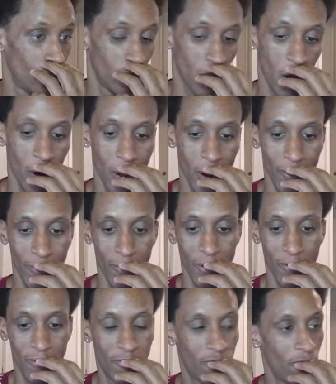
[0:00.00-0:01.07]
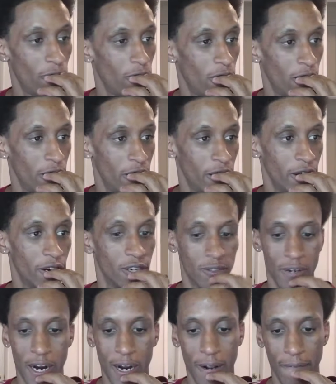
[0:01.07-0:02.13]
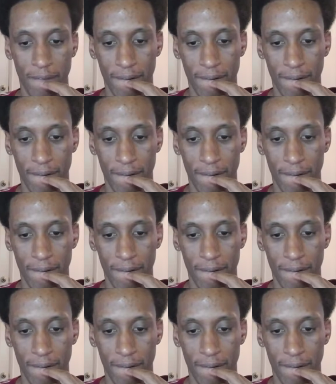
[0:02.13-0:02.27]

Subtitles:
Oh, yeah, we're 400 years, right?